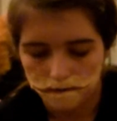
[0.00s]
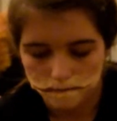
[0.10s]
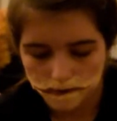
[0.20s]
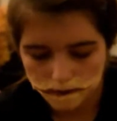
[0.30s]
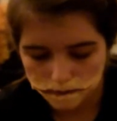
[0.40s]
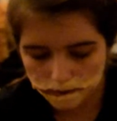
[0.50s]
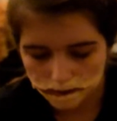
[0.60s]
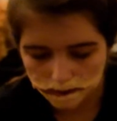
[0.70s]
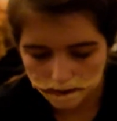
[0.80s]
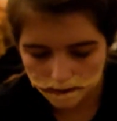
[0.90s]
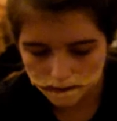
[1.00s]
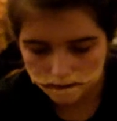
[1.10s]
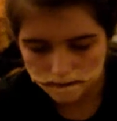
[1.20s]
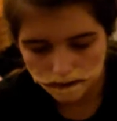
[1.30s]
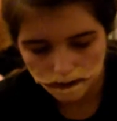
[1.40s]
this one
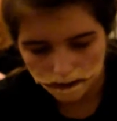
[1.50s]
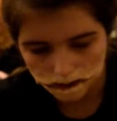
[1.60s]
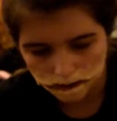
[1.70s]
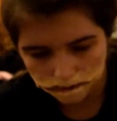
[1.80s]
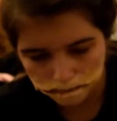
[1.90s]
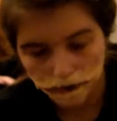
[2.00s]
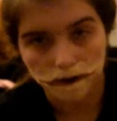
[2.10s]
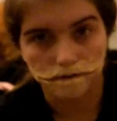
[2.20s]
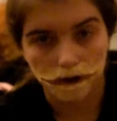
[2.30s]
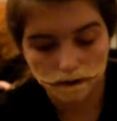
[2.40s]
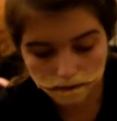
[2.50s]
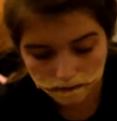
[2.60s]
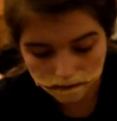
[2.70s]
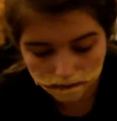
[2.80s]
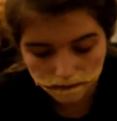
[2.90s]
is a bright red,
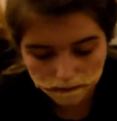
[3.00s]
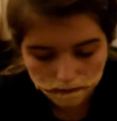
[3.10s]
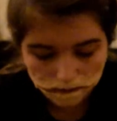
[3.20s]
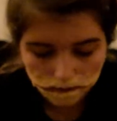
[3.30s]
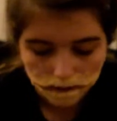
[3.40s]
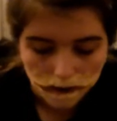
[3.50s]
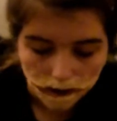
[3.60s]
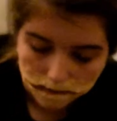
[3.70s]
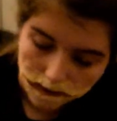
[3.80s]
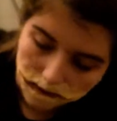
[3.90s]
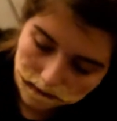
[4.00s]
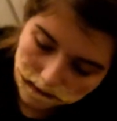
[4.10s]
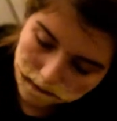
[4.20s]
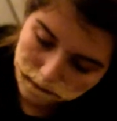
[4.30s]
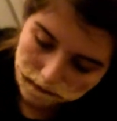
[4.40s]
and then
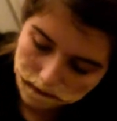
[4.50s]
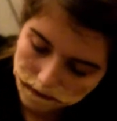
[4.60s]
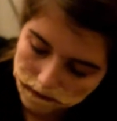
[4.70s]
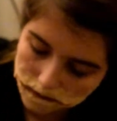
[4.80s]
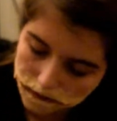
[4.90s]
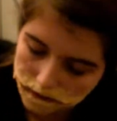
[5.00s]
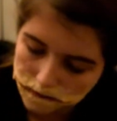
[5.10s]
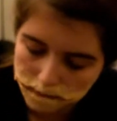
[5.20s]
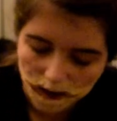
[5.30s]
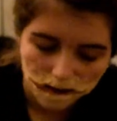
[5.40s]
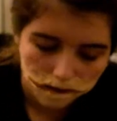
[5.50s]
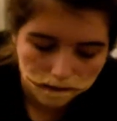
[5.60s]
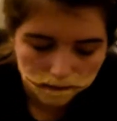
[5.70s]
this one is just a black.